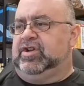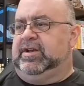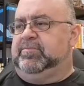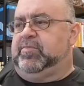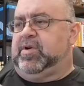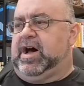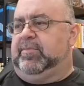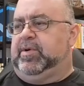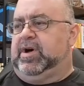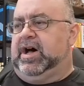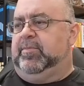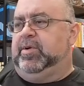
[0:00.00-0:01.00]
although it
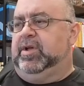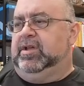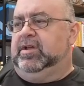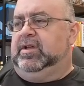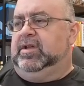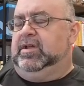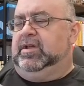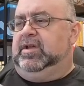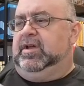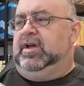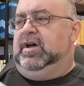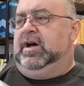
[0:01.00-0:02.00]
does look like I'm
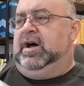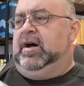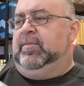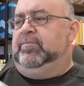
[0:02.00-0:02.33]
closing in